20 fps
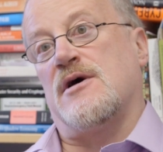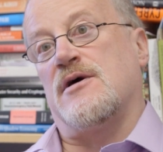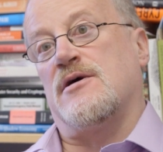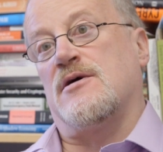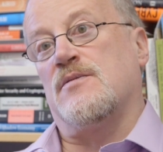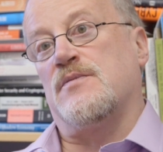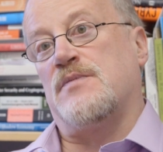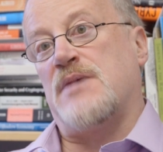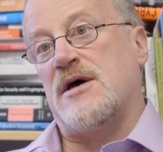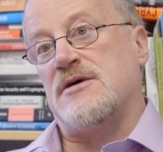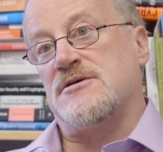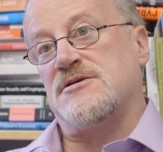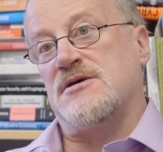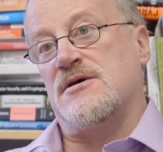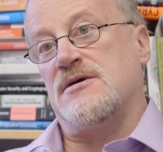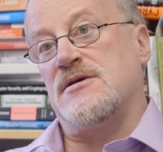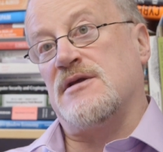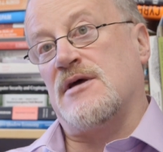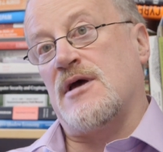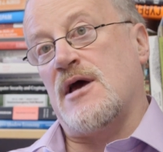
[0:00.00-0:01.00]
like
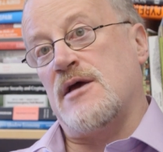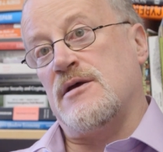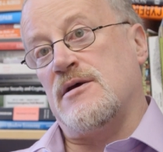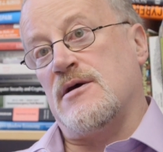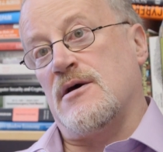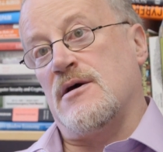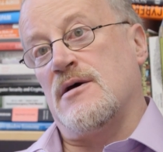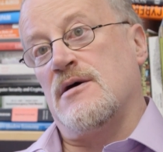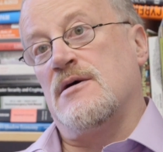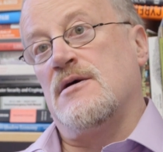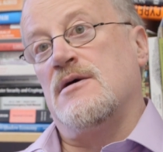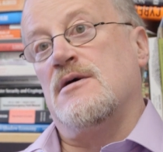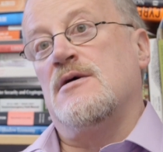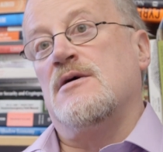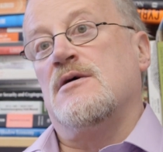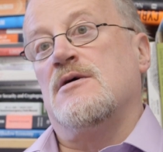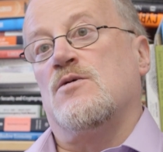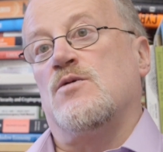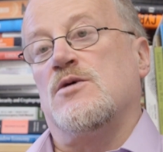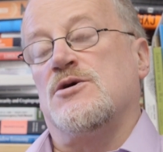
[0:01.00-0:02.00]
M-Pesa in Kenya,
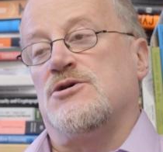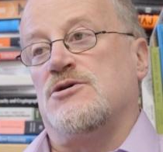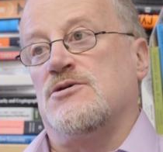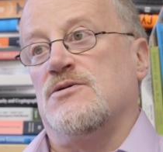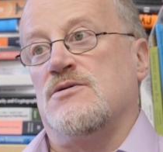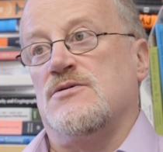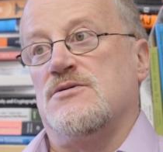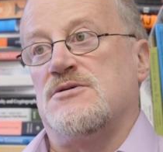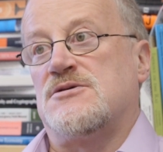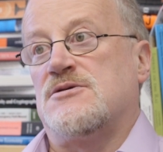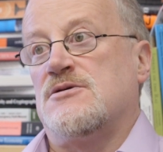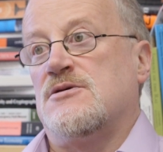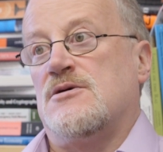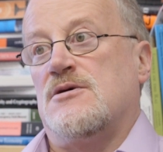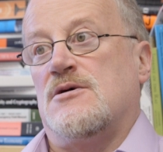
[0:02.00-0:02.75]
which use